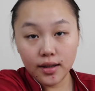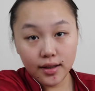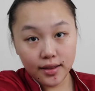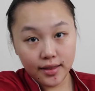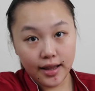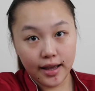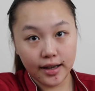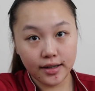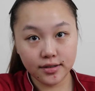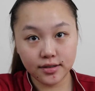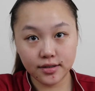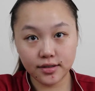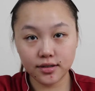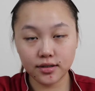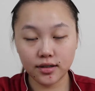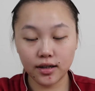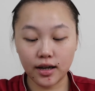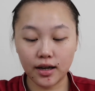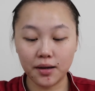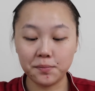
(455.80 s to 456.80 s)
Next,
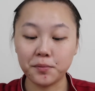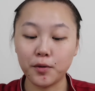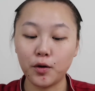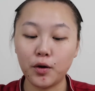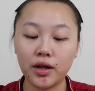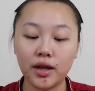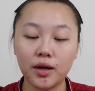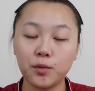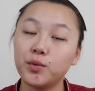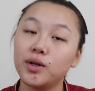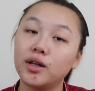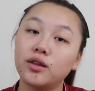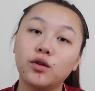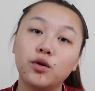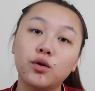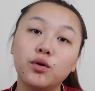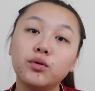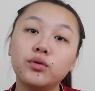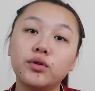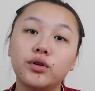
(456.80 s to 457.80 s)
I'm going in with a
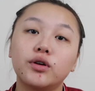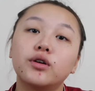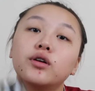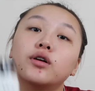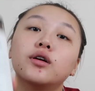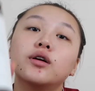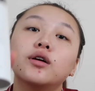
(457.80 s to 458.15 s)
toner.